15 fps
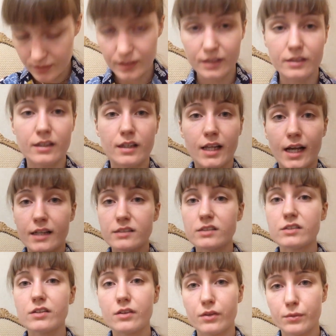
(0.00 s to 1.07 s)
now the
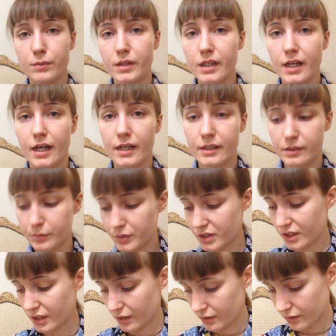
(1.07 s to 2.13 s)
last three
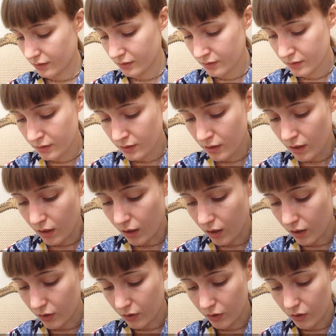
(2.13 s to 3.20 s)
items here
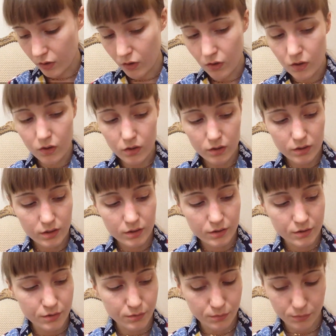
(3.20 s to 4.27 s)
are all
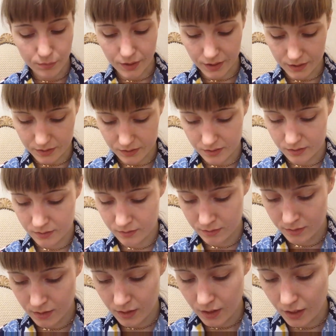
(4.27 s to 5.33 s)
rings.
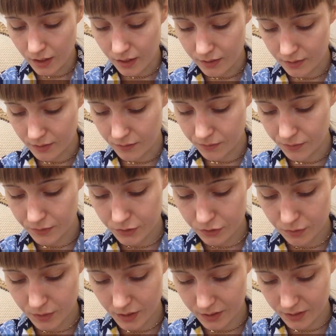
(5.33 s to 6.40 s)
The first
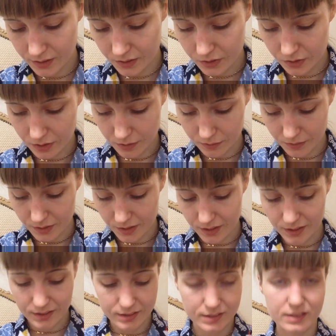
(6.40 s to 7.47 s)
one I'm going to start
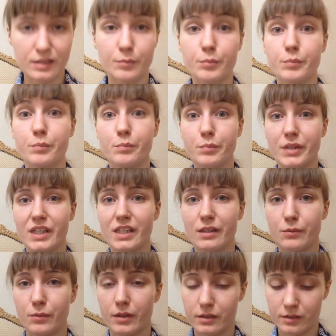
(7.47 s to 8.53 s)
with is the
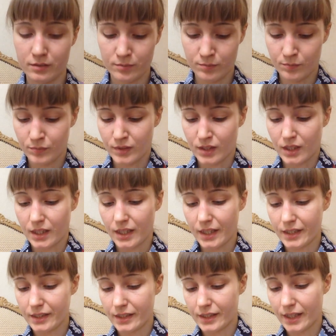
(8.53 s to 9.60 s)
biggie one,
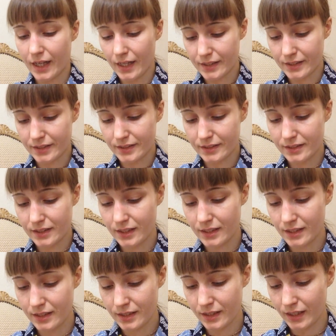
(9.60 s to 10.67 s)
and that is
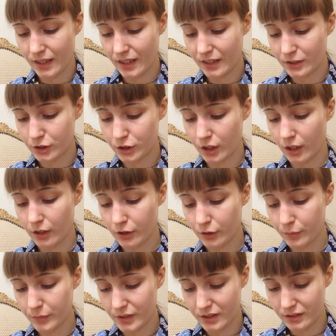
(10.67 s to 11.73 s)
a Choco
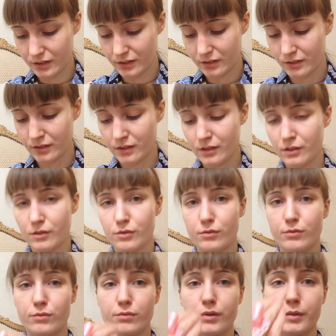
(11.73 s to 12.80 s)
Mint
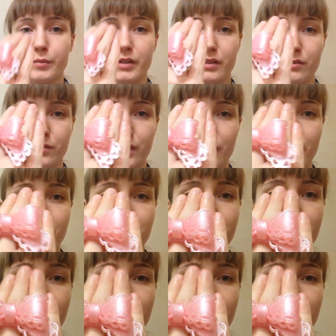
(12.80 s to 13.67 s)
ribbon ring.